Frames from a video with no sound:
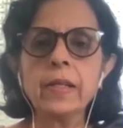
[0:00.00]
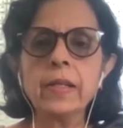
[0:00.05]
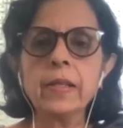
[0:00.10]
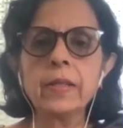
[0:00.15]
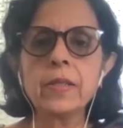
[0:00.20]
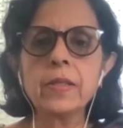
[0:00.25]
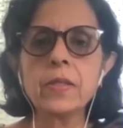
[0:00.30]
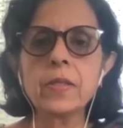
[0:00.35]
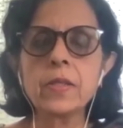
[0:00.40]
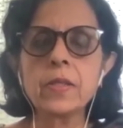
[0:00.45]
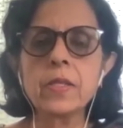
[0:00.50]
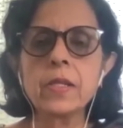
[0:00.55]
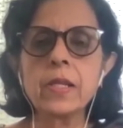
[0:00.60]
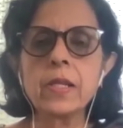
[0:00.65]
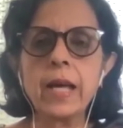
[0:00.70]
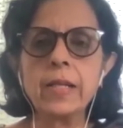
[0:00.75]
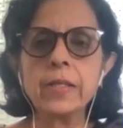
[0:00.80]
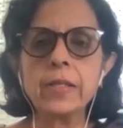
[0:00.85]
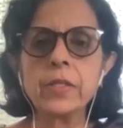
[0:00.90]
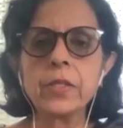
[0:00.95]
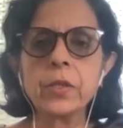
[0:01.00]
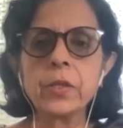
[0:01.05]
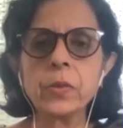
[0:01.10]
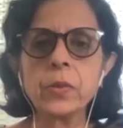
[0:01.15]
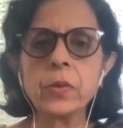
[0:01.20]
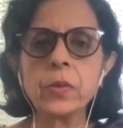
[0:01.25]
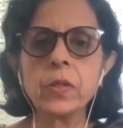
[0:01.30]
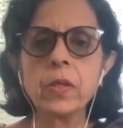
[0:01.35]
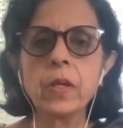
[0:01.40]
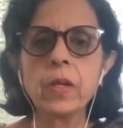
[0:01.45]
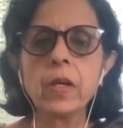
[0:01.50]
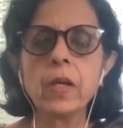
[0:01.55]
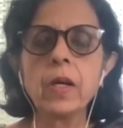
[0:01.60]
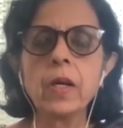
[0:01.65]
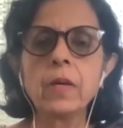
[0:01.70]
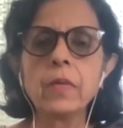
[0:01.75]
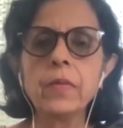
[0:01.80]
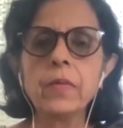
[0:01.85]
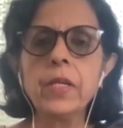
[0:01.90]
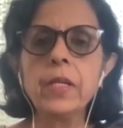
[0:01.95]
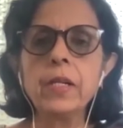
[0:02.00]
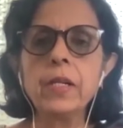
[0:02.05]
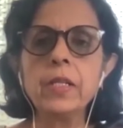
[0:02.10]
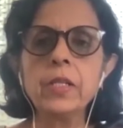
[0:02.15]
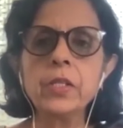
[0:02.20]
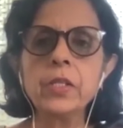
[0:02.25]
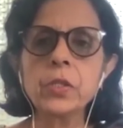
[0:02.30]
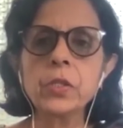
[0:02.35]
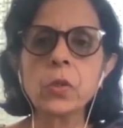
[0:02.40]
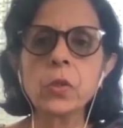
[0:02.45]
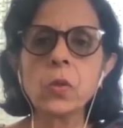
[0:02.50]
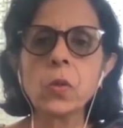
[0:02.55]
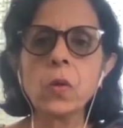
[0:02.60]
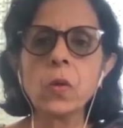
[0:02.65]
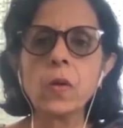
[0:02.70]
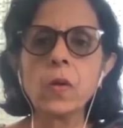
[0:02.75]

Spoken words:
This is Latitude, a weekly show